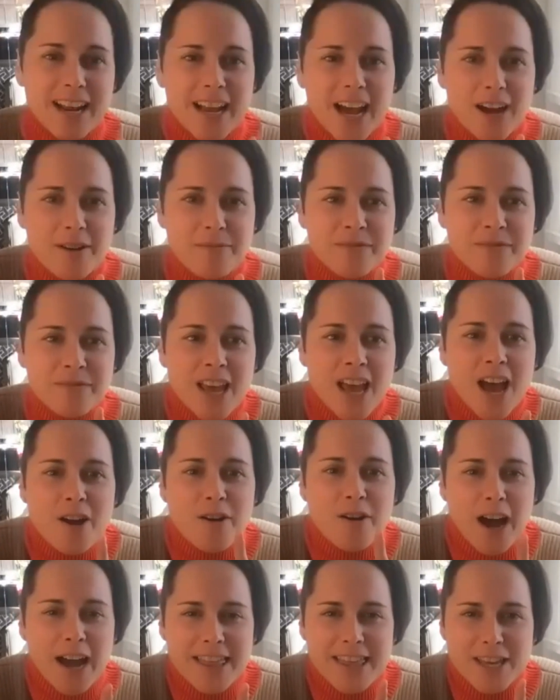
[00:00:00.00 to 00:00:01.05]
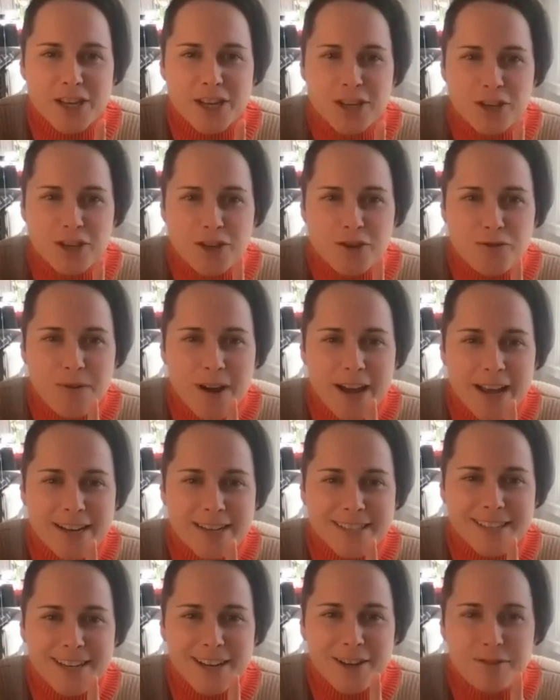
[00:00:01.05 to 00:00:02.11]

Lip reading: And I think you went